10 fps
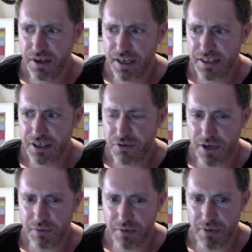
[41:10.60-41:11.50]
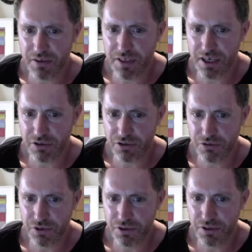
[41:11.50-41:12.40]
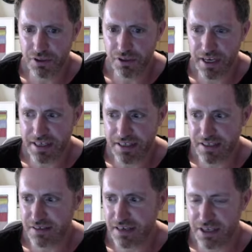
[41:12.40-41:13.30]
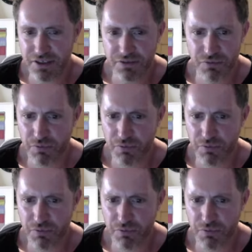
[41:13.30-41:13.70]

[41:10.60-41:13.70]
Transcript: incredibly multicultural. It's